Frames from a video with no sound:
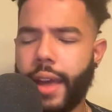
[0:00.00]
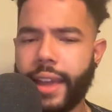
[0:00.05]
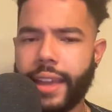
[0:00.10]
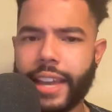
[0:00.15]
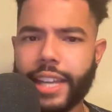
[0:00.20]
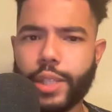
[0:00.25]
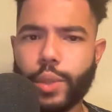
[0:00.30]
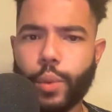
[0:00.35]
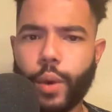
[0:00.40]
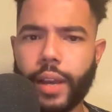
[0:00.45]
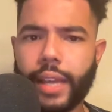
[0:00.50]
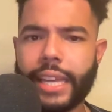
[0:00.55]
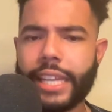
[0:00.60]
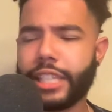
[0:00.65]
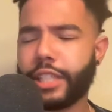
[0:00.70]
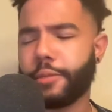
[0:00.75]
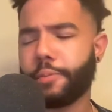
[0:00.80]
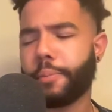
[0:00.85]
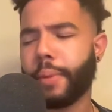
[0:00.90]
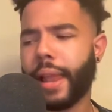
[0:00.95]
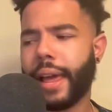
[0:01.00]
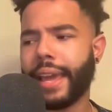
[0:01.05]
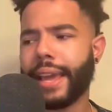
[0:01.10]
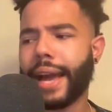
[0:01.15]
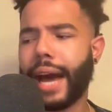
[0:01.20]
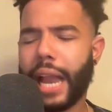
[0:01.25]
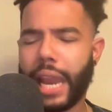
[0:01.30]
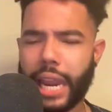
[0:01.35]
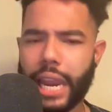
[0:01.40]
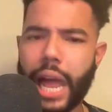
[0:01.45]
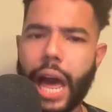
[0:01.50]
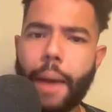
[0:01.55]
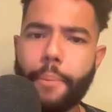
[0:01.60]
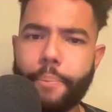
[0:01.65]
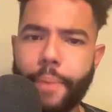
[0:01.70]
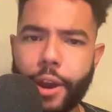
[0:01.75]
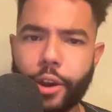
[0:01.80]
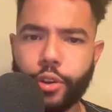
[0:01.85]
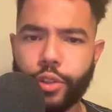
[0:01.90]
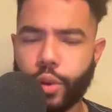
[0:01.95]
guess what? He's playing a lot
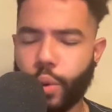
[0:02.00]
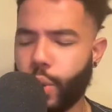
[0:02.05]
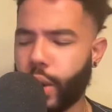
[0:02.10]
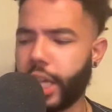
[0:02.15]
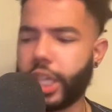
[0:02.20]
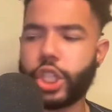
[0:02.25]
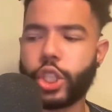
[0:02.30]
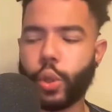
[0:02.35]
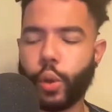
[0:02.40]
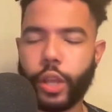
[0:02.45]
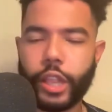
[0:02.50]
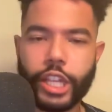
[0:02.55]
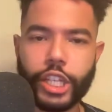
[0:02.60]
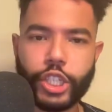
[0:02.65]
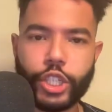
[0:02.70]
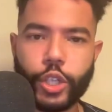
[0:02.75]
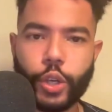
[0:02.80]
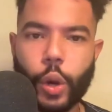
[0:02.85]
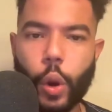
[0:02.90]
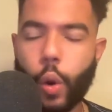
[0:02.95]
better than what he's showing this year.